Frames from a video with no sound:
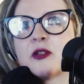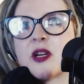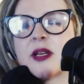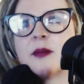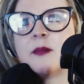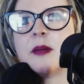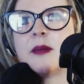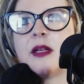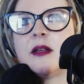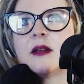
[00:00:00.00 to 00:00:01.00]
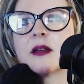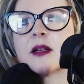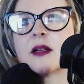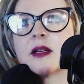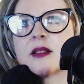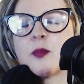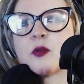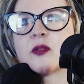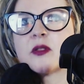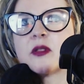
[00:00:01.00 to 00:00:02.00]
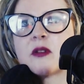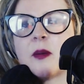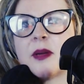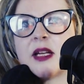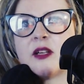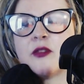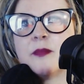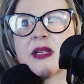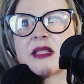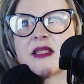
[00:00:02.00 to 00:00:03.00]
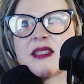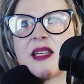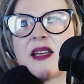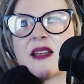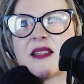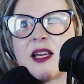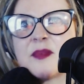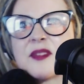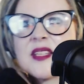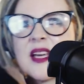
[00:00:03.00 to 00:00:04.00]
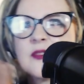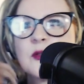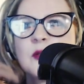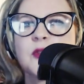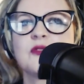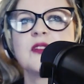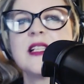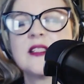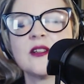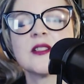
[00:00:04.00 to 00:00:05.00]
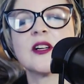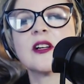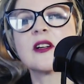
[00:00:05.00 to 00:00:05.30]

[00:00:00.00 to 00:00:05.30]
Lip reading: are trying to maybe, I suppose, coming at you from businessy type of side of it, which really does hurt